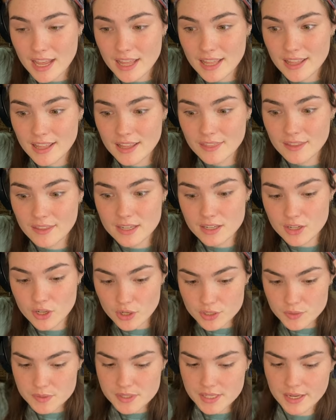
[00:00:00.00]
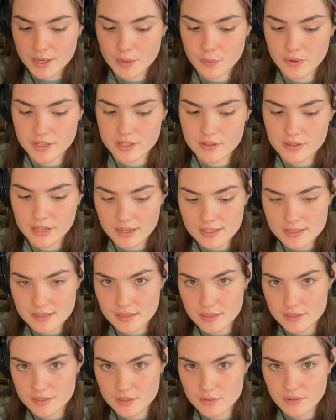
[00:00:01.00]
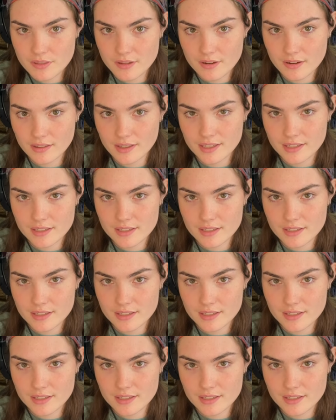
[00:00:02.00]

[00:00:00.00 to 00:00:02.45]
And the nurse was like, what are you guys going to do with her?